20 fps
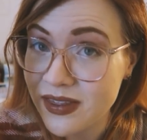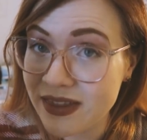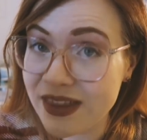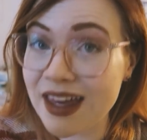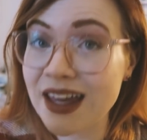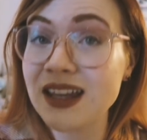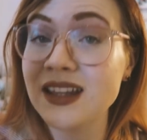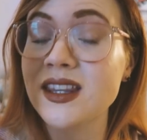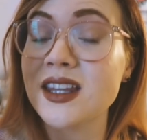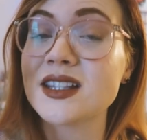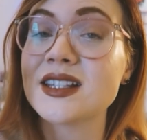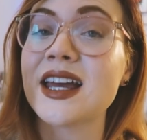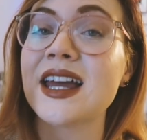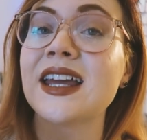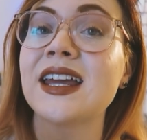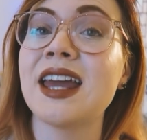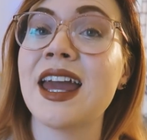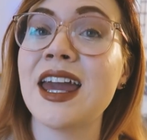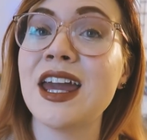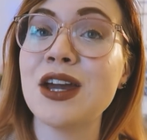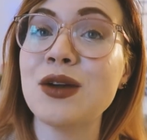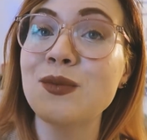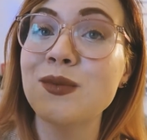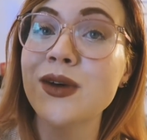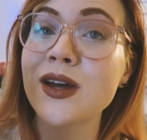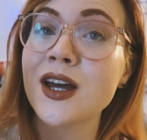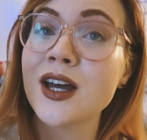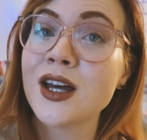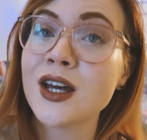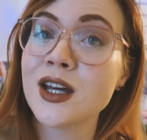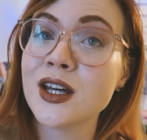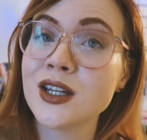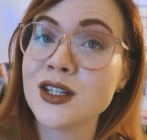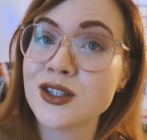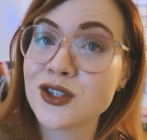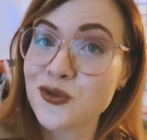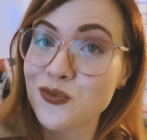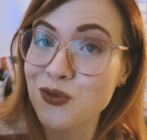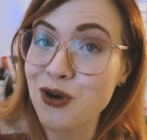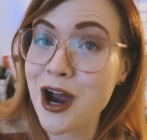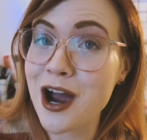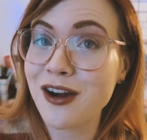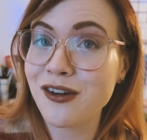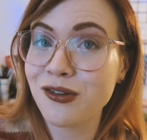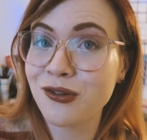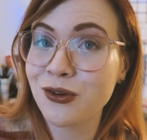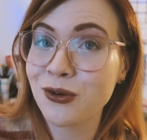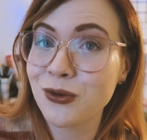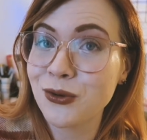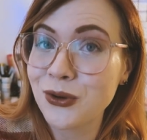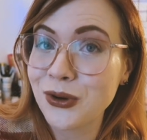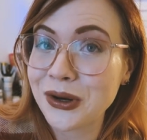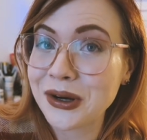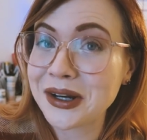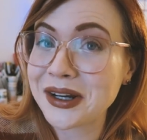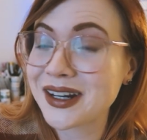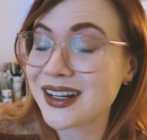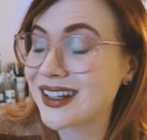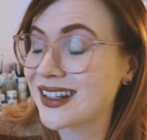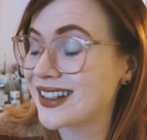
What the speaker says: thing that I came to Prague for.